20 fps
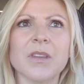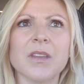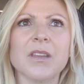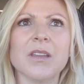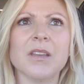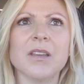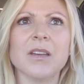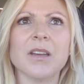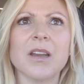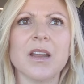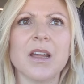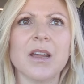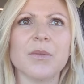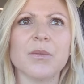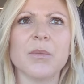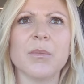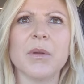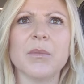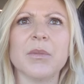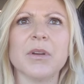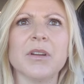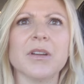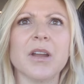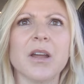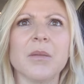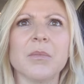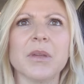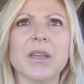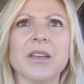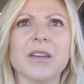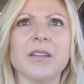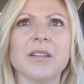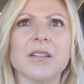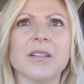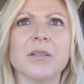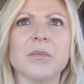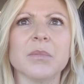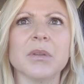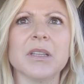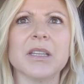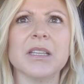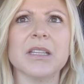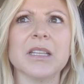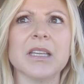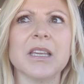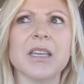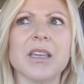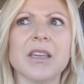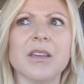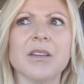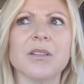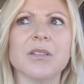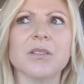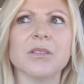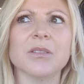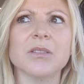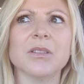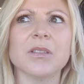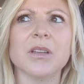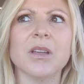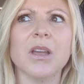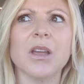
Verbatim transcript: it, I remember it not being completely healed.